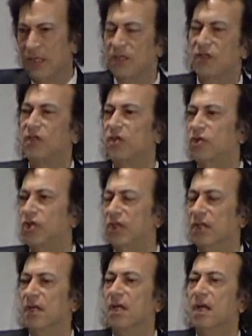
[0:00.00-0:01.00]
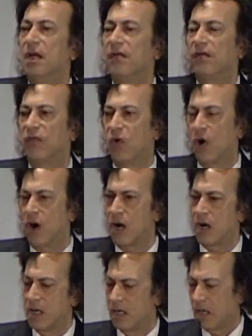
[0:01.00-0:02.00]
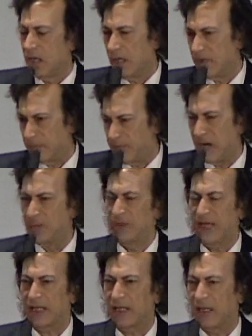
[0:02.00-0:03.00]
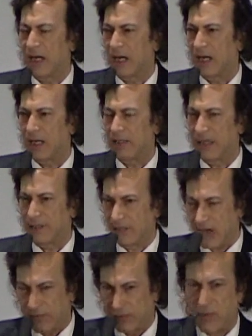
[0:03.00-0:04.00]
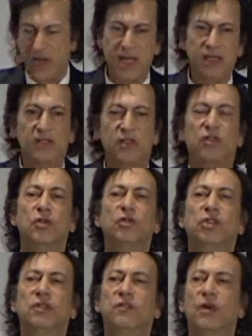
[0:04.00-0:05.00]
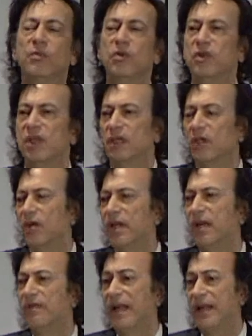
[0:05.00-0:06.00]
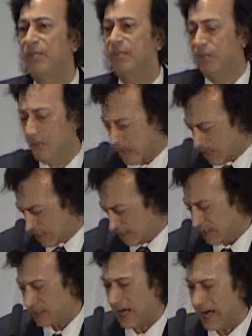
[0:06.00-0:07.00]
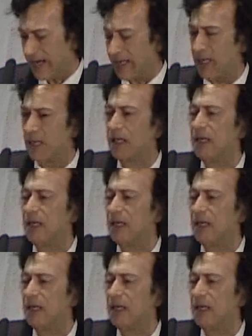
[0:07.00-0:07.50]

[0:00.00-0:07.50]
institution for the public, a free institution for music learning of any society,